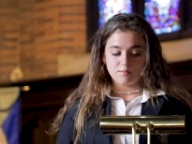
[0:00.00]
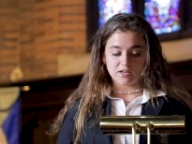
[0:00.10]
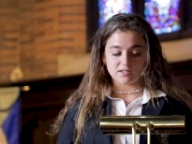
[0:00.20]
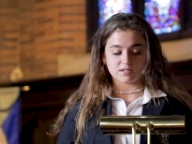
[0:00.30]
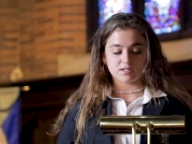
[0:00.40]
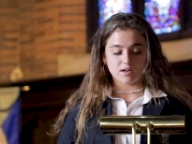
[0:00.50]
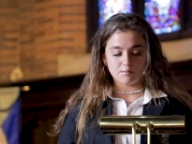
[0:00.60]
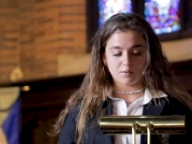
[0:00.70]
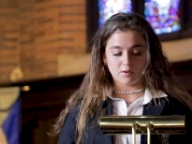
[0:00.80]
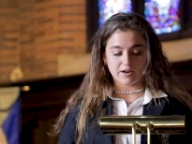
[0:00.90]
Because at
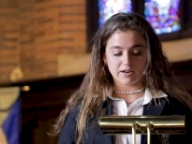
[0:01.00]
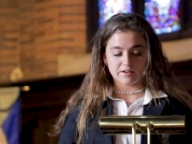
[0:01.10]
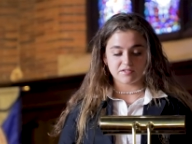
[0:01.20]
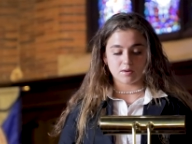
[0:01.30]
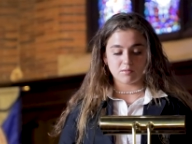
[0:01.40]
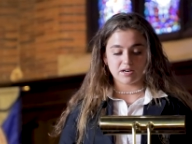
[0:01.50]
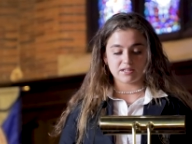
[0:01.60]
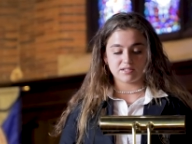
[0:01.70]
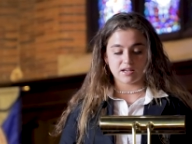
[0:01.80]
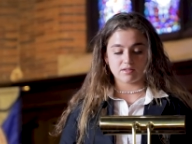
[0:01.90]
some point, if someone
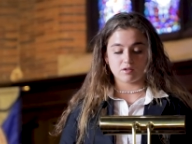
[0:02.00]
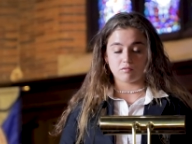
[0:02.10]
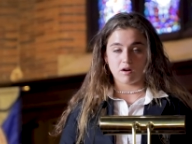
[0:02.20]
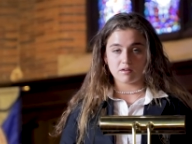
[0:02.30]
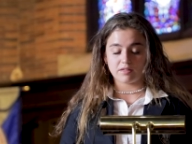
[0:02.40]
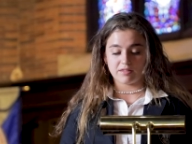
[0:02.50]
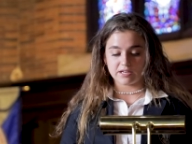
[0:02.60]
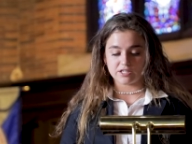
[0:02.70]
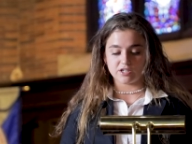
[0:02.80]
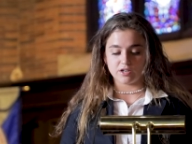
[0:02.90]
had said the wrong
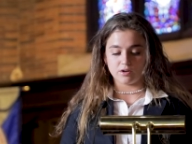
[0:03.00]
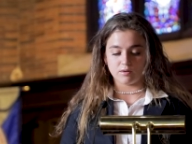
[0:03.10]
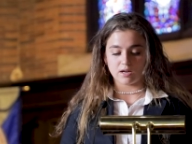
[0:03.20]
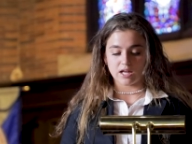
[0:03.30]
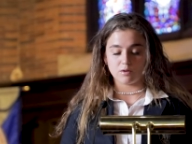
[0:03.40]
thing to you,